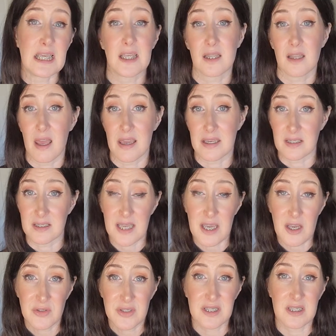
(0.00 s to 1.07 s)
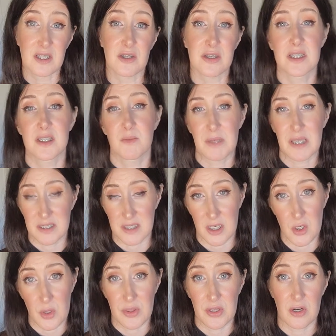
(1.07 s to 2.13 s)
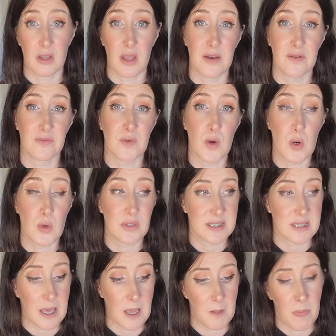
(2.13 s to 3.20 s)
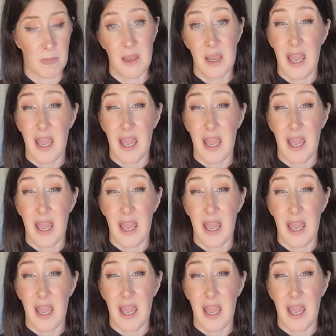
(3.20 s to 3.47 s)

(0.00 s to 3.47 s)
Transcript: and lying down series because I know there are a lot of folks that